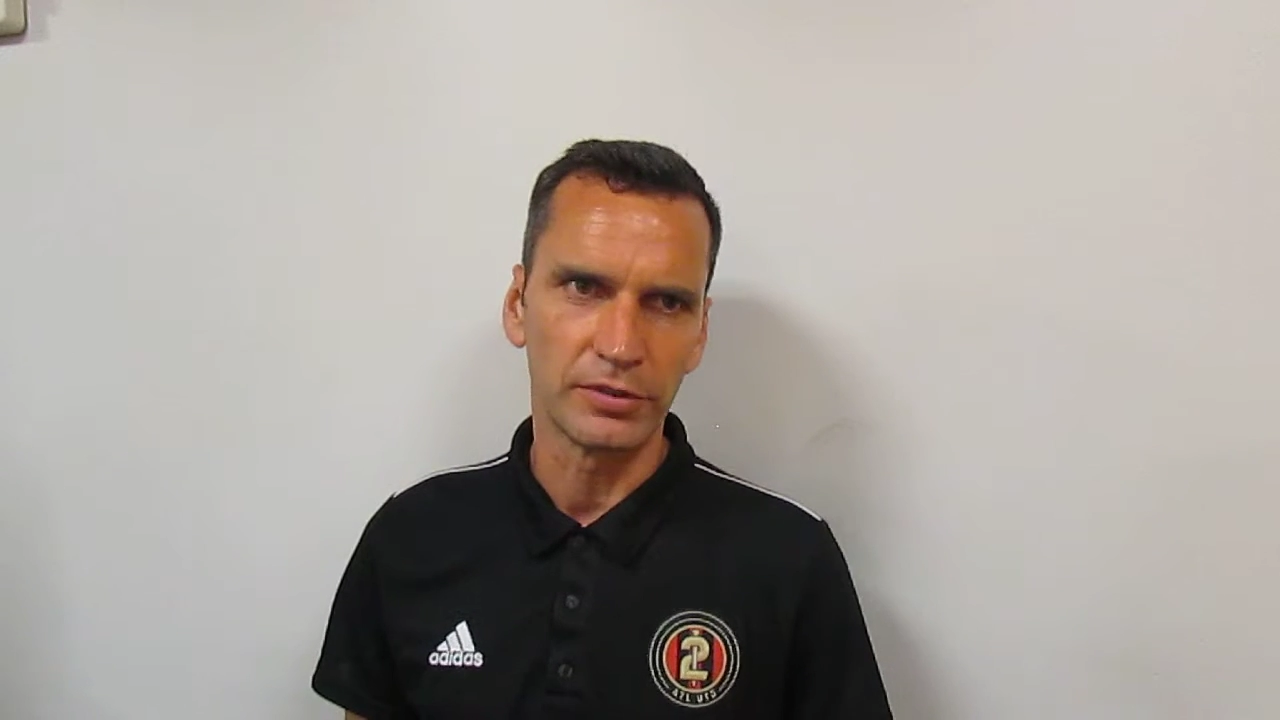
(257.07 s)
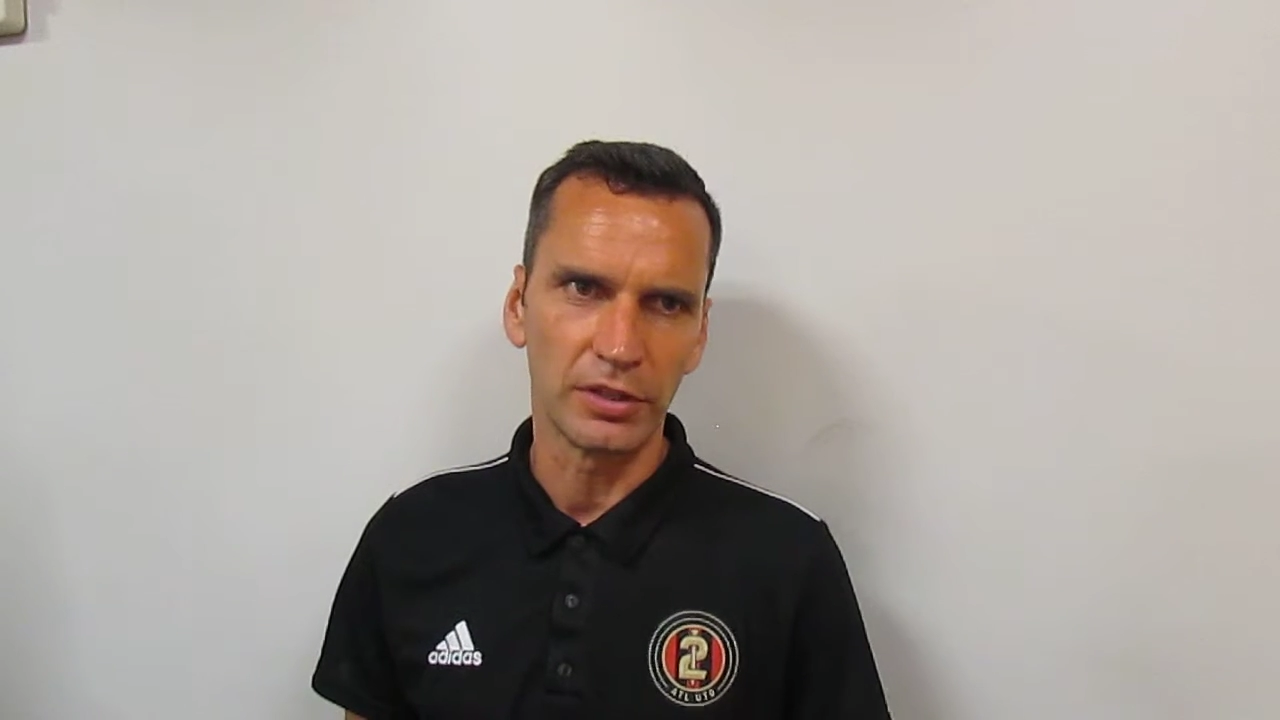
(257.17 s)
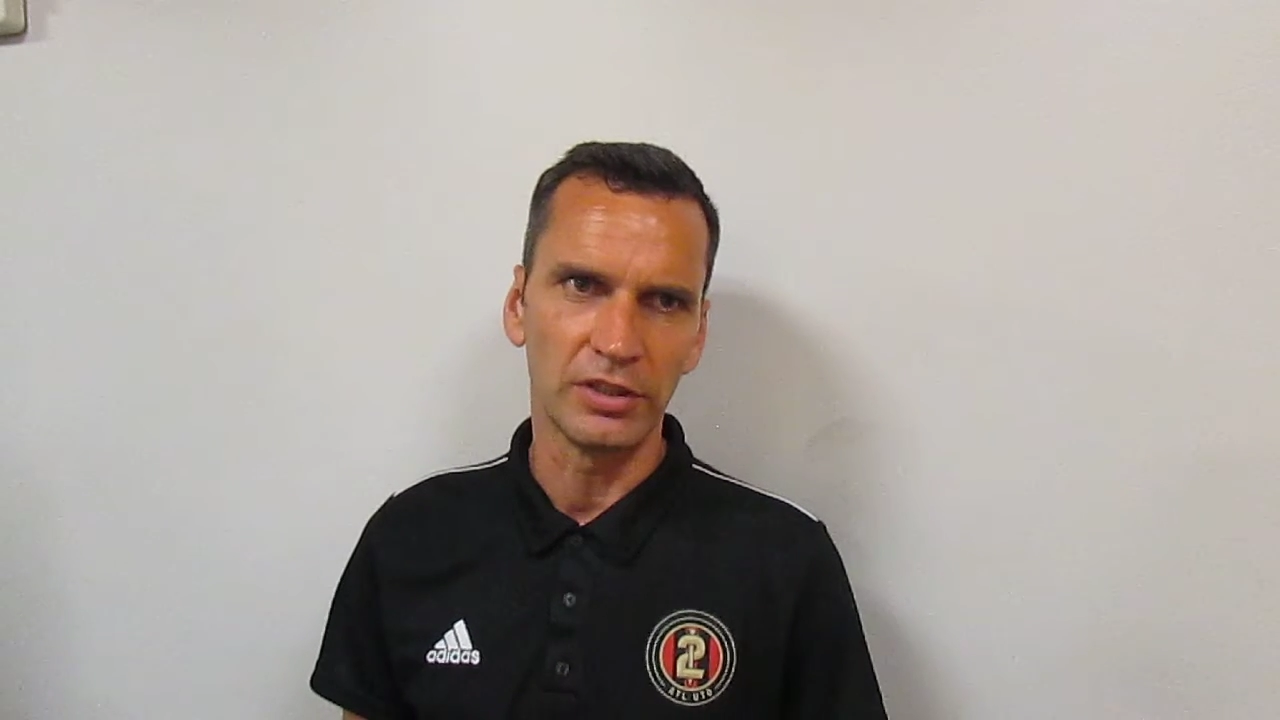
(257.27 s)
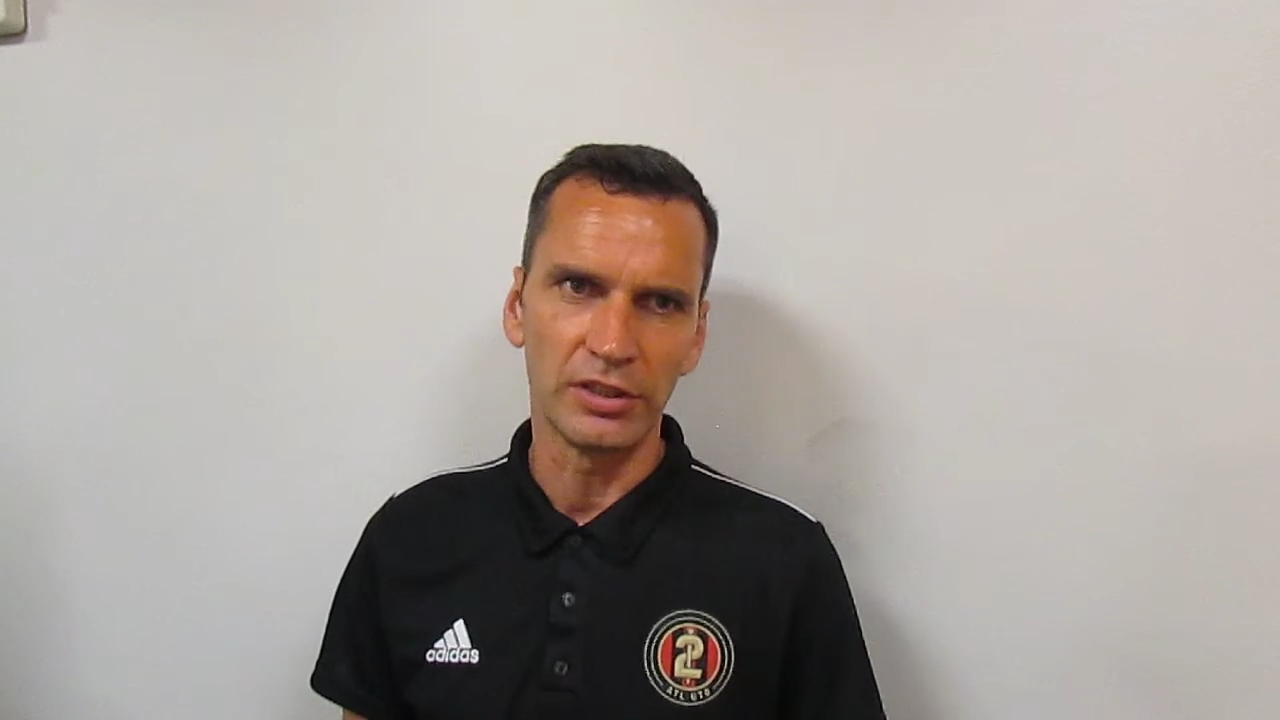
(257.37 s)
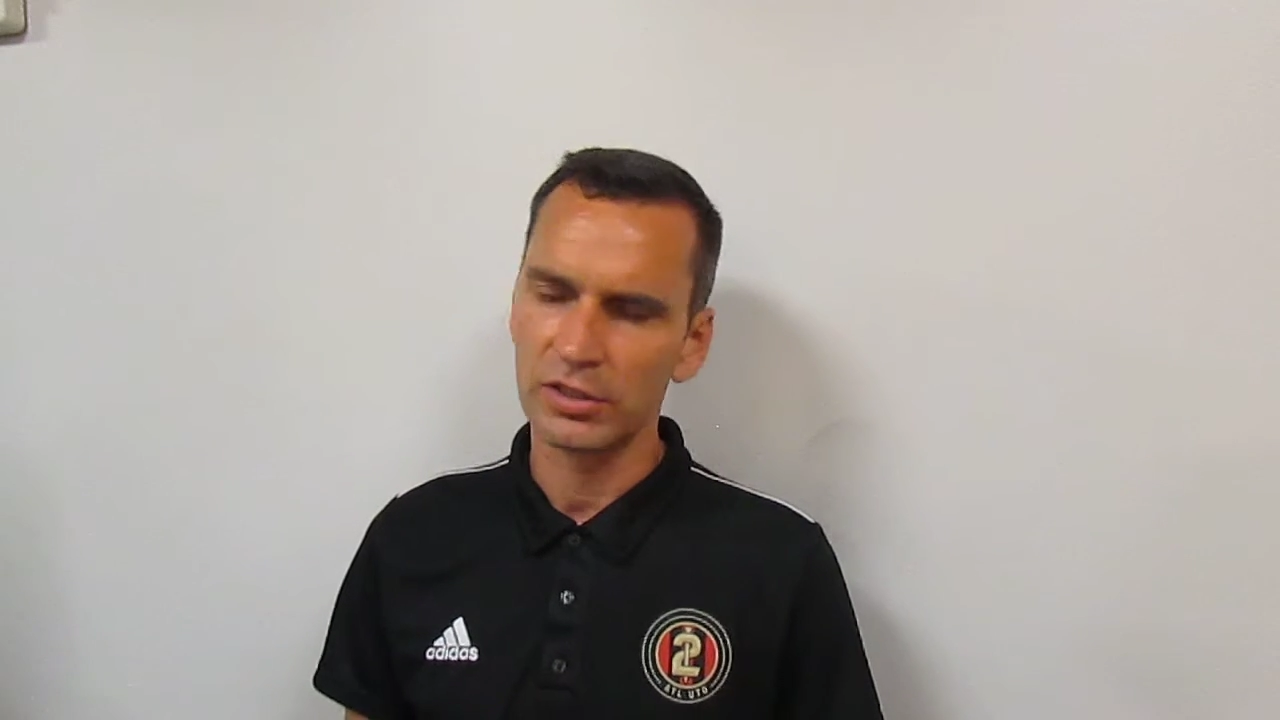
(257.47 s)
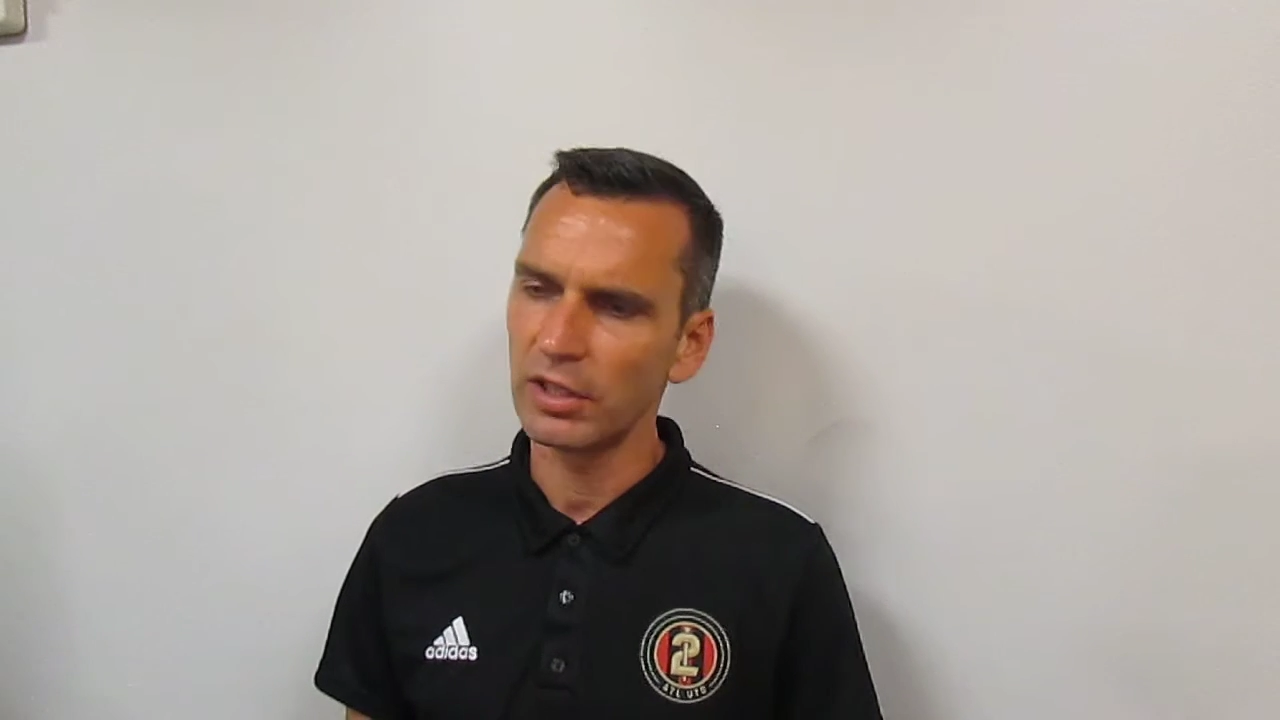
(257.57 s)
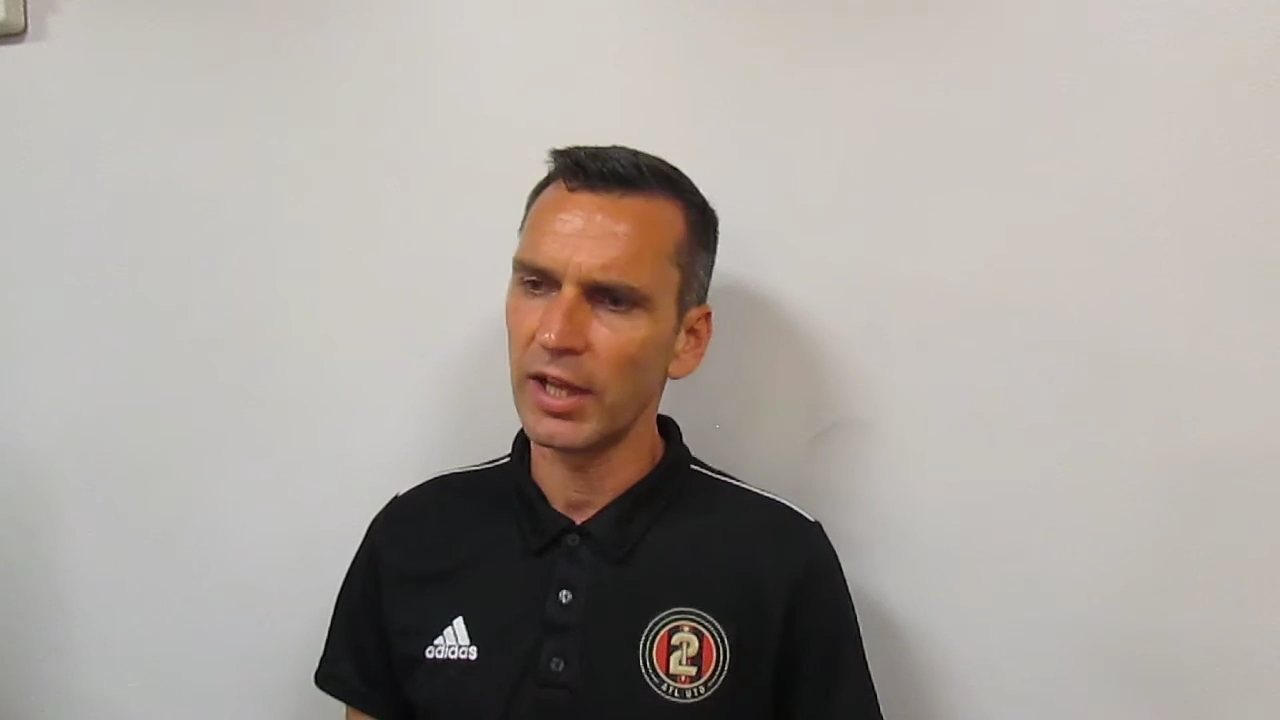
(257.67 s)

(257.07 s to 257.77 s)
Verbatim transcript: At least the